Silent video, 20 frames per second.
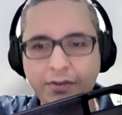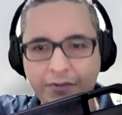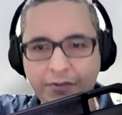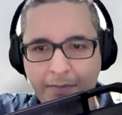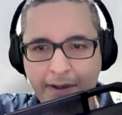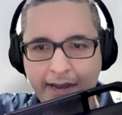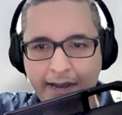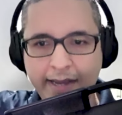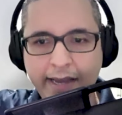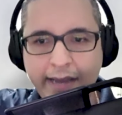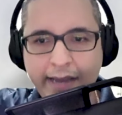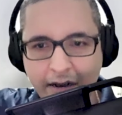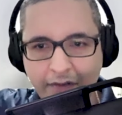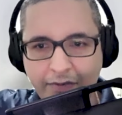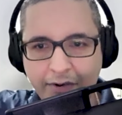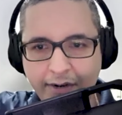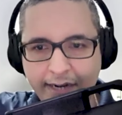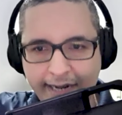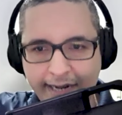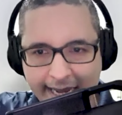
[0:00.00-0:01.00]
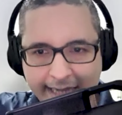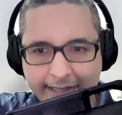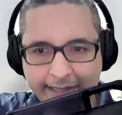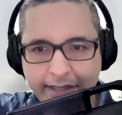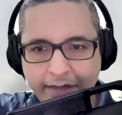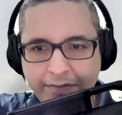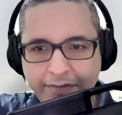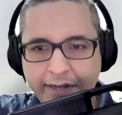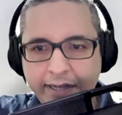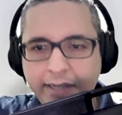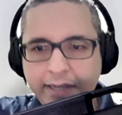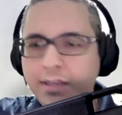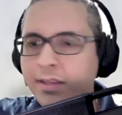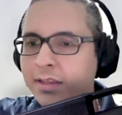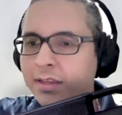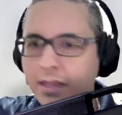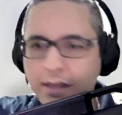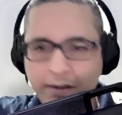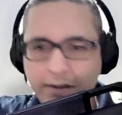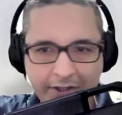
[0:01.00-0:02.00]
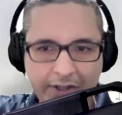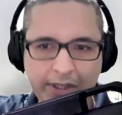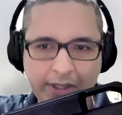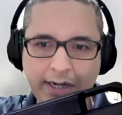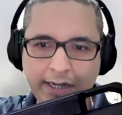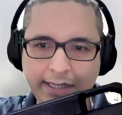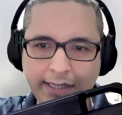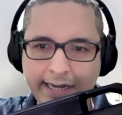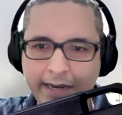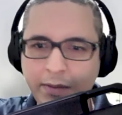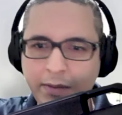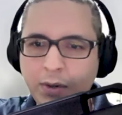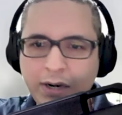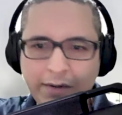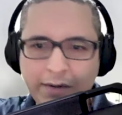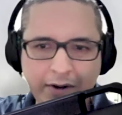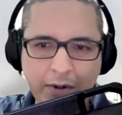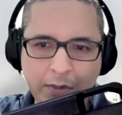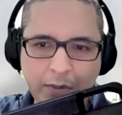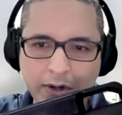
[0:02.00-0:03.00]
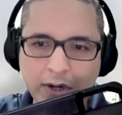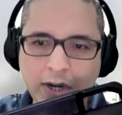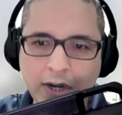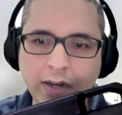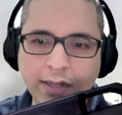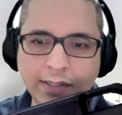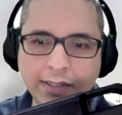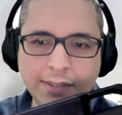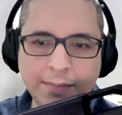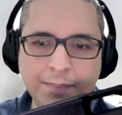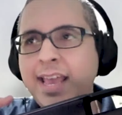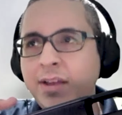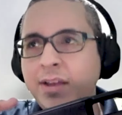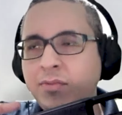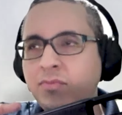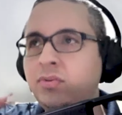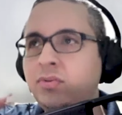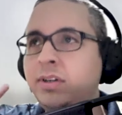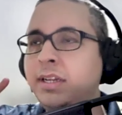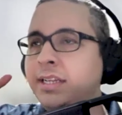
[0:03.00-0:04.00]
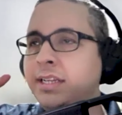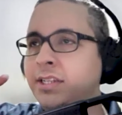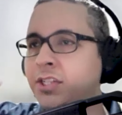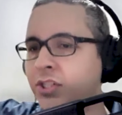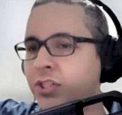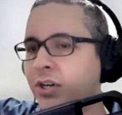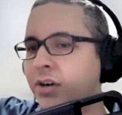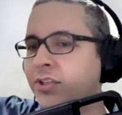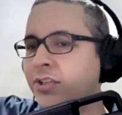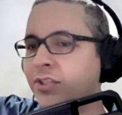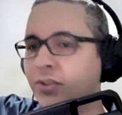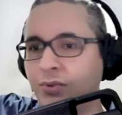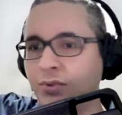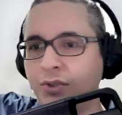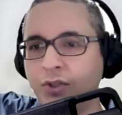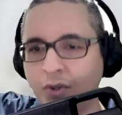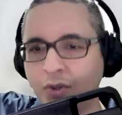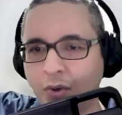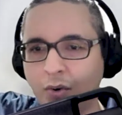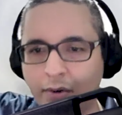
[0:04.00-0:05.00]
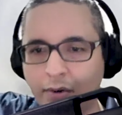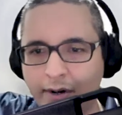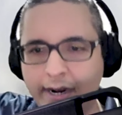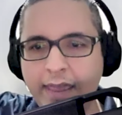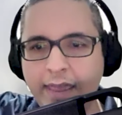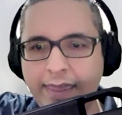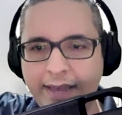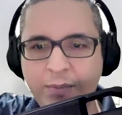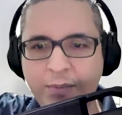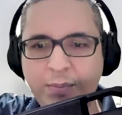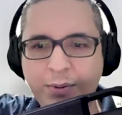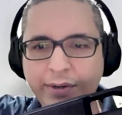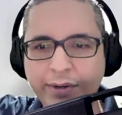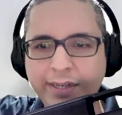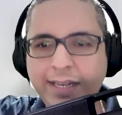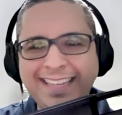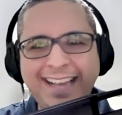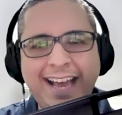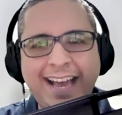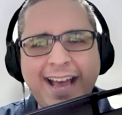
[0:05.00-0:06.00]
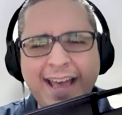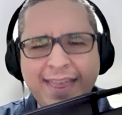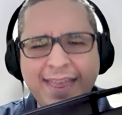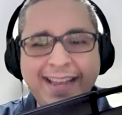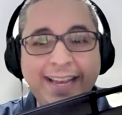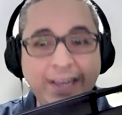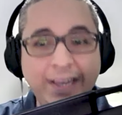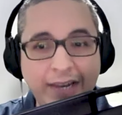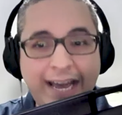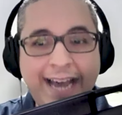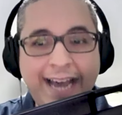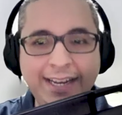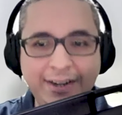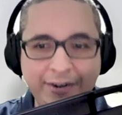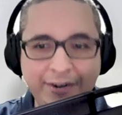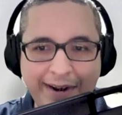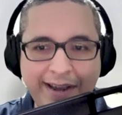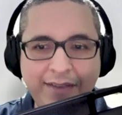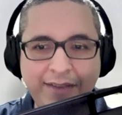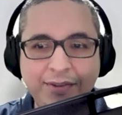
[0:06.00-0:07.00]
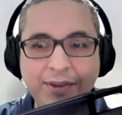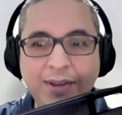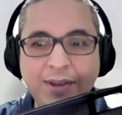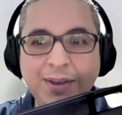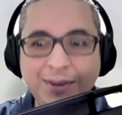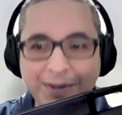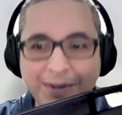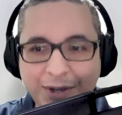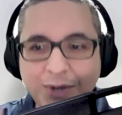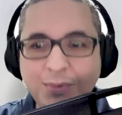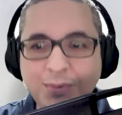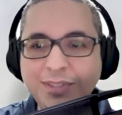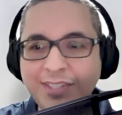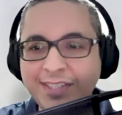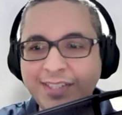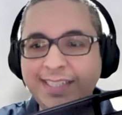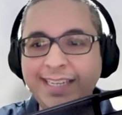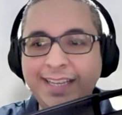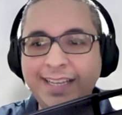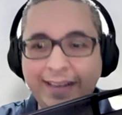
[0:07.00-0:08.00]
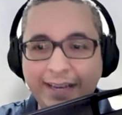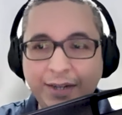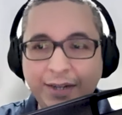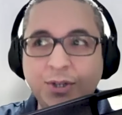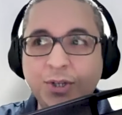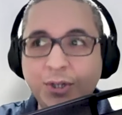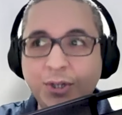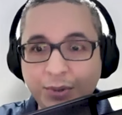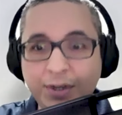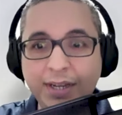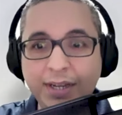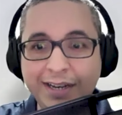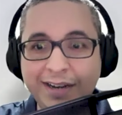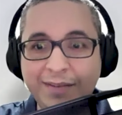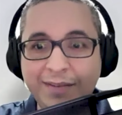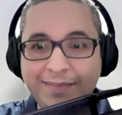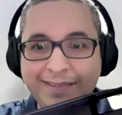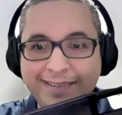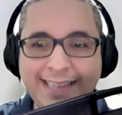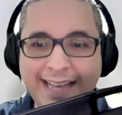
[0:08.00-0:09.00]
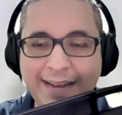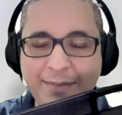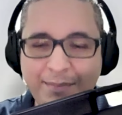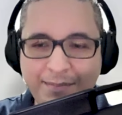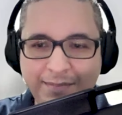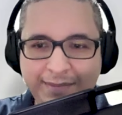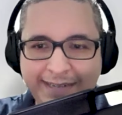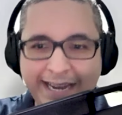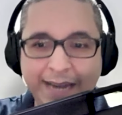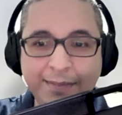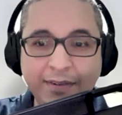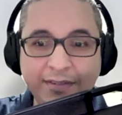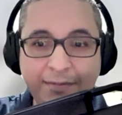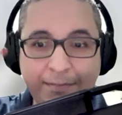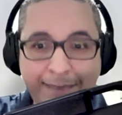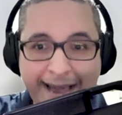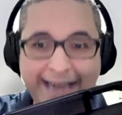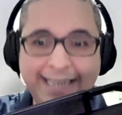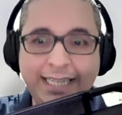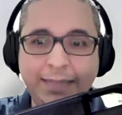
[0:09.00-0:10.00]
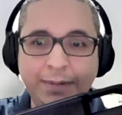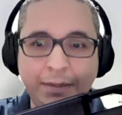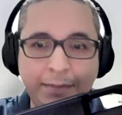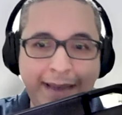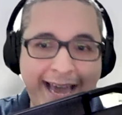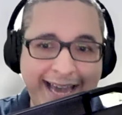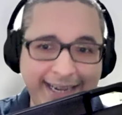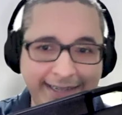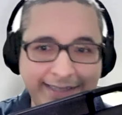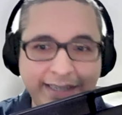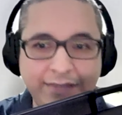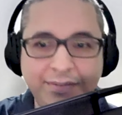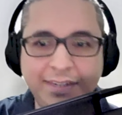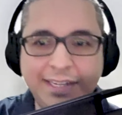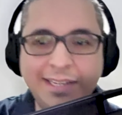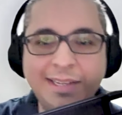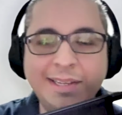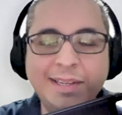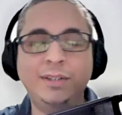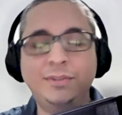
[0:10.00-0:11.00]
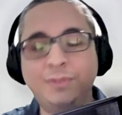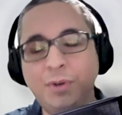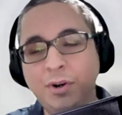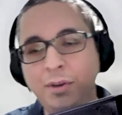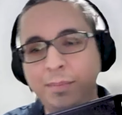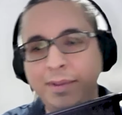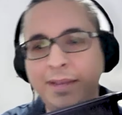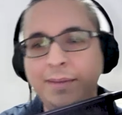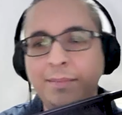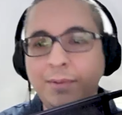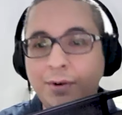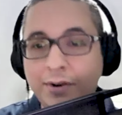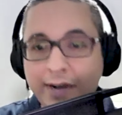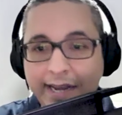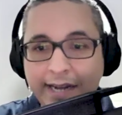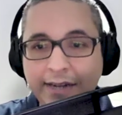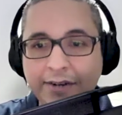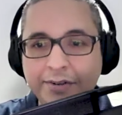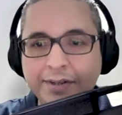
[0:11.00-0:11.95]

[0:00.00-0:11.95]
of my effort and activity, study mm-hmm. time, whatever you want to call it. It really starts to soar at that point. I think a line graph, you would see it like shooting that time of maximum activity uh, yeah. for me or in